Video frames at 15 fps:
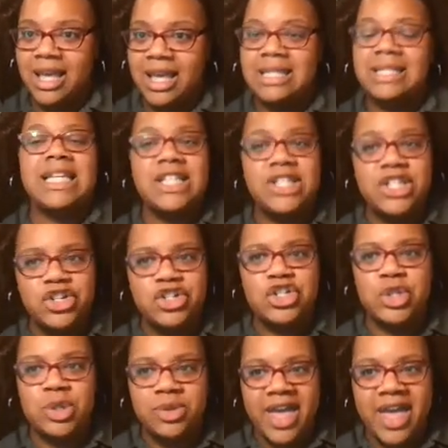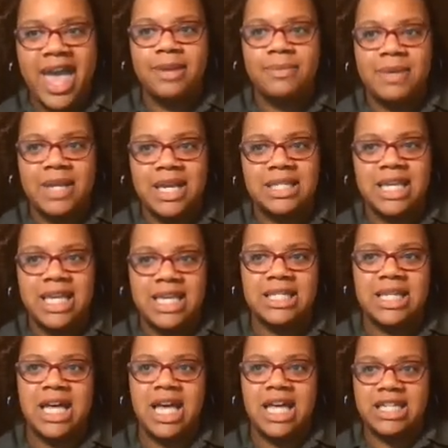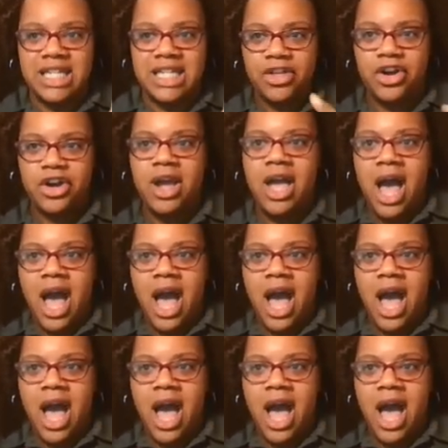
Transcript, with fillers: It's easier to do that because it is another